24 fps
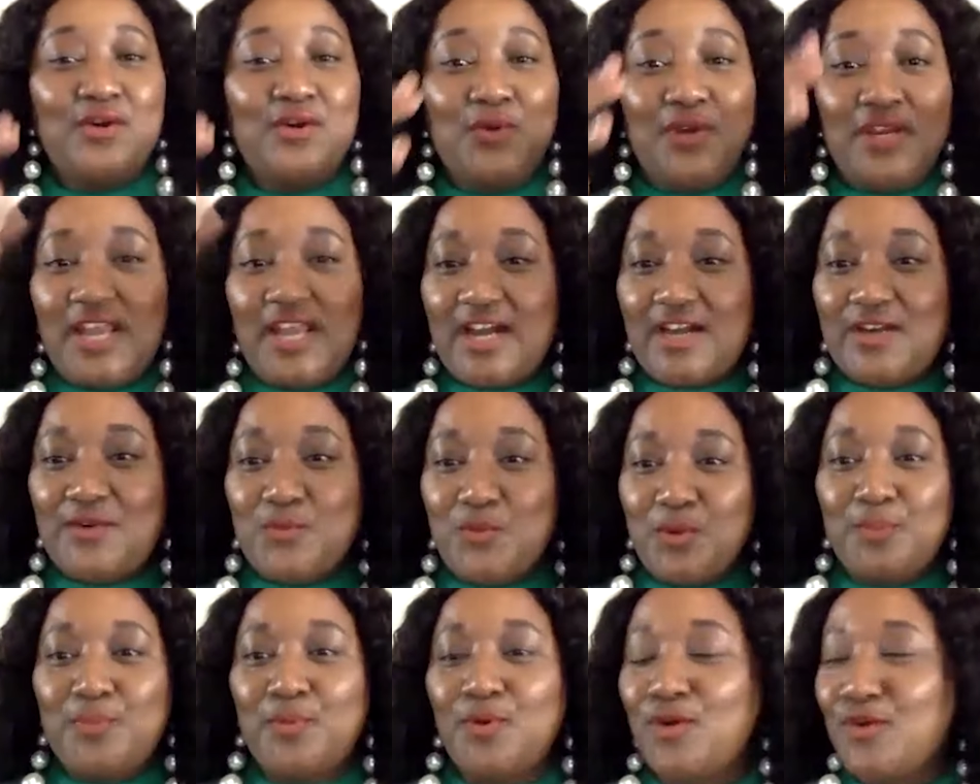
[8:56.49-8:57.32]
Like
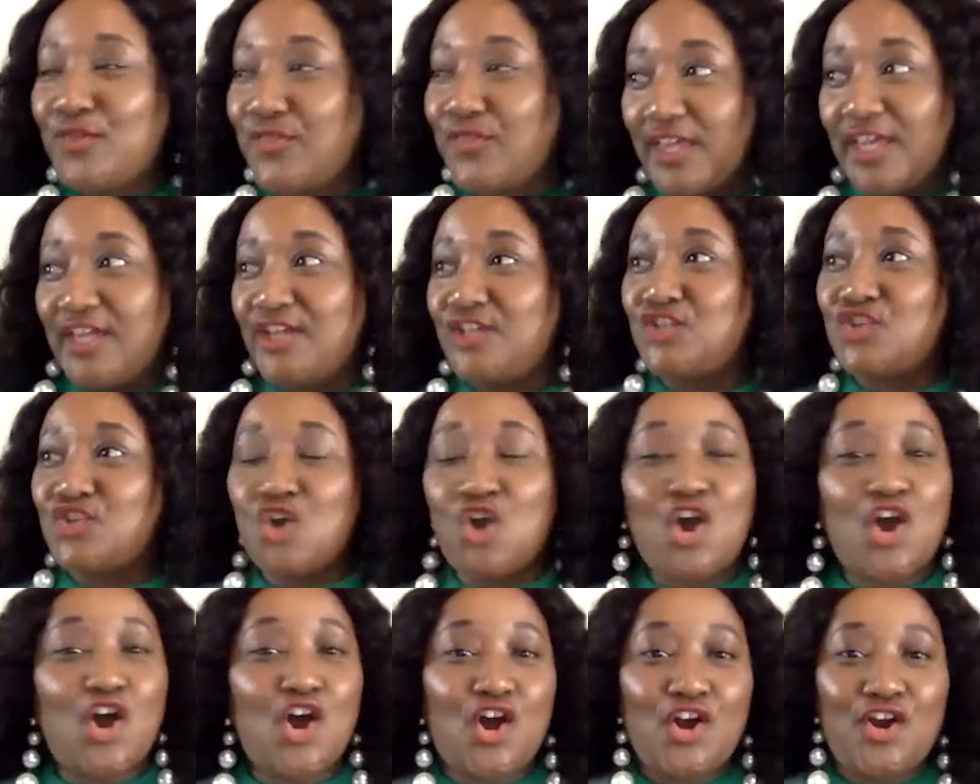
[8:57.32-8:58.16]
we're both
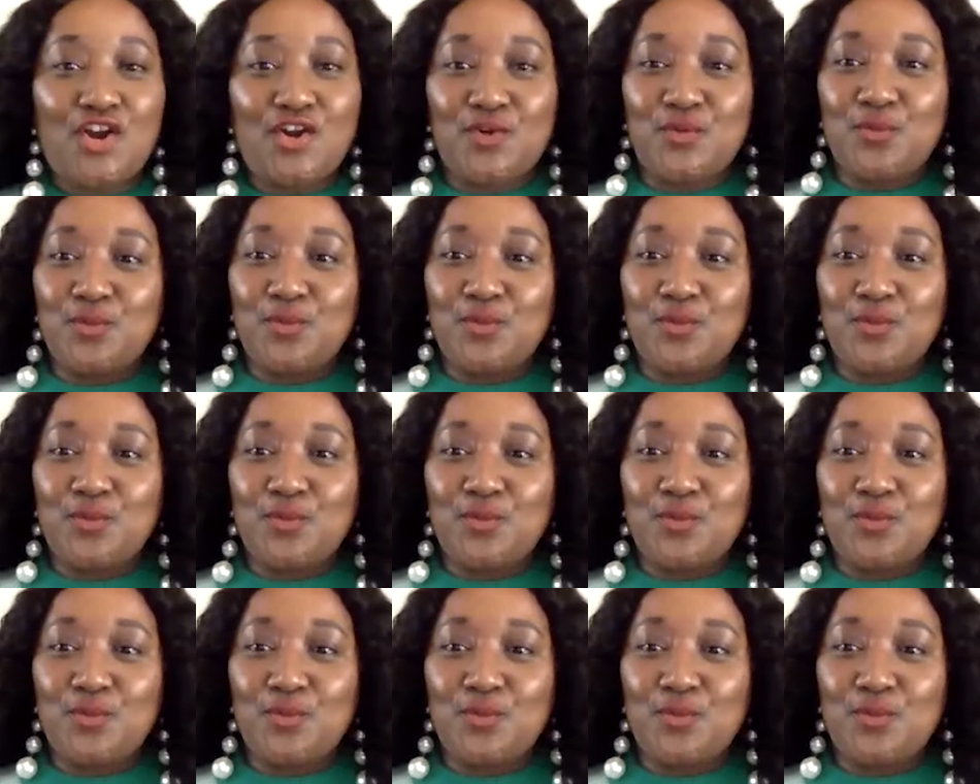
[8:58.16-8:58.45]
HR,